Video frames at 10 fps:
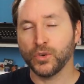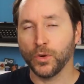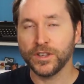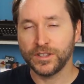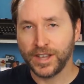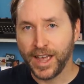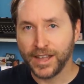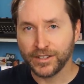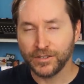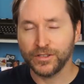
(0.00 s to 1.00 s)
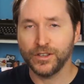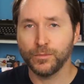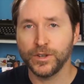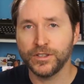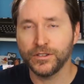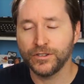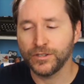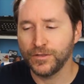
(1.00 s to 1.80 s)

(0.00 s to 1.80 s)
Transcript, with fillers: choice task that some researchers